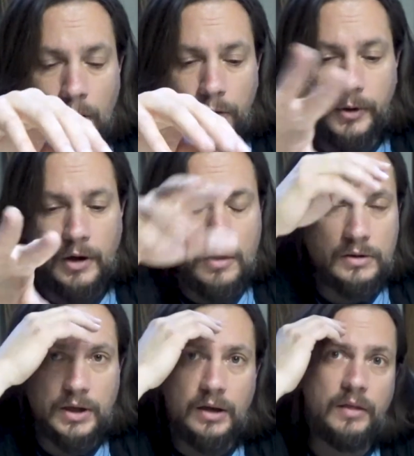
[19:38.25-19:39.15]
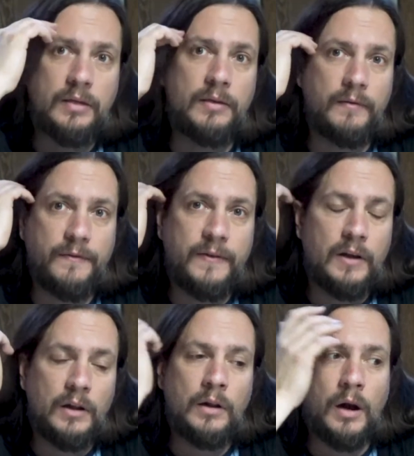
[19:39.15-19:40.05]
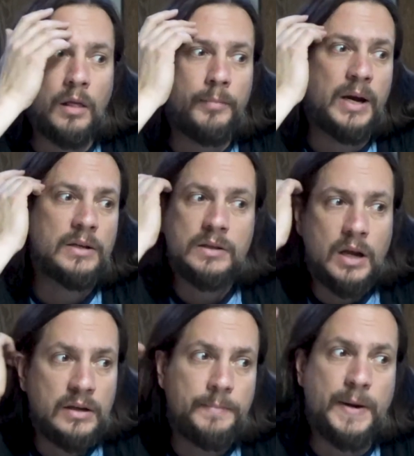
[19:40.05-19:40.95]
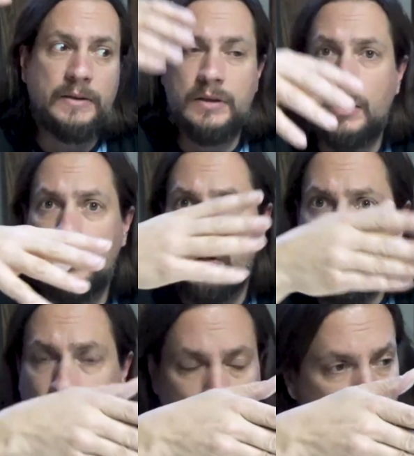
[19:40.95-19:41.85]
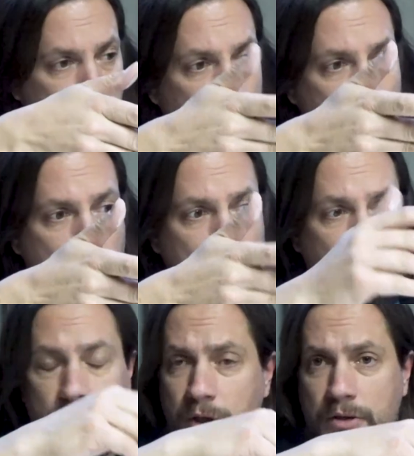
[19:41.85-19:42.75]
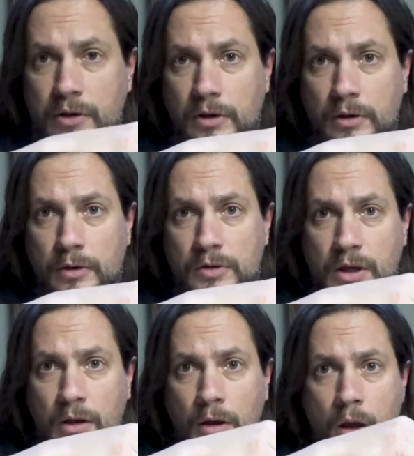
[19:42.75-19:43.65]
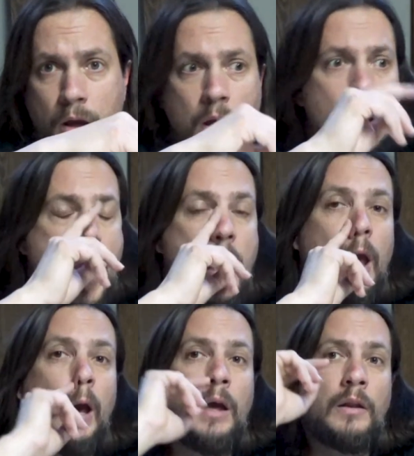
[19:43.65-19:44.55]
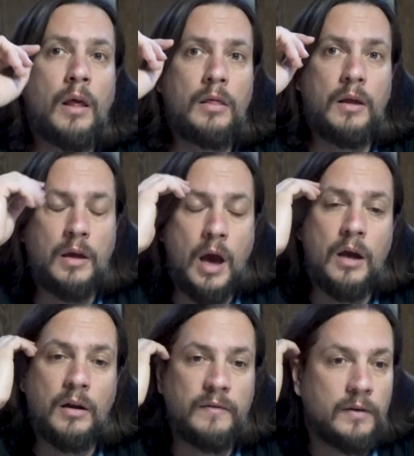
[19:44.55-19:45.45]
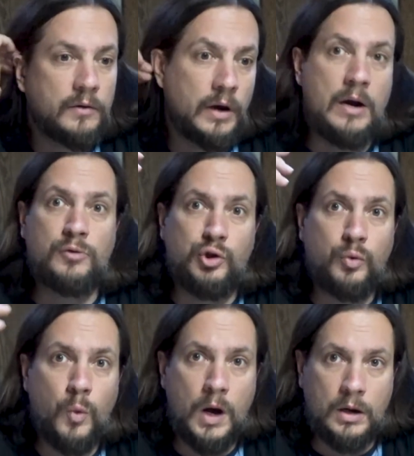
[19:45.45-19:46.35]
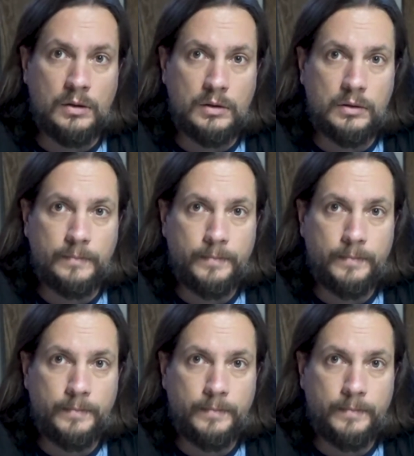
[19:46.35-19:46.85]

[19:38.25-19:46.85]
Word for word: Three coats I feel are the best. It depends on the actual gesso you're using and the kind of ground you want.